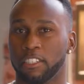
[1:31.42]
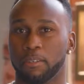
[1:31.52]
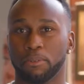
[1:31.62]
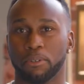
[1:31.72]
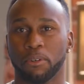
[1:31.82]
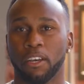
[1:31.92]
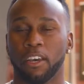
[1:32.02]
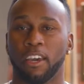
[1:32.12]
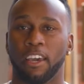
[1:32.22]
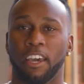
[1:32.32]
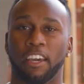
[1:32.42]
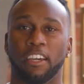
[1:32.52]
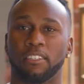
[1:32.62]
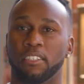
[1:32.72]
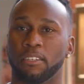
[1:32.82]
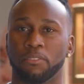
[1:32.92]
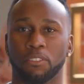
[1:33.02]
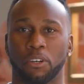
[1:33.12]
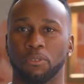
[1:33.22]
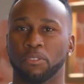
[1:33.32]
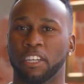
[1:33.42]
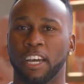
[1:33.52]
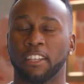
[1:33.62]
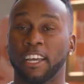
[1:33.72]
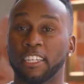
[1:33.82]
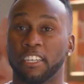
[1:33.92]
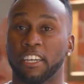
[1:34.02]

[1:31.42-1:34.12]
shampoo. And if you had a light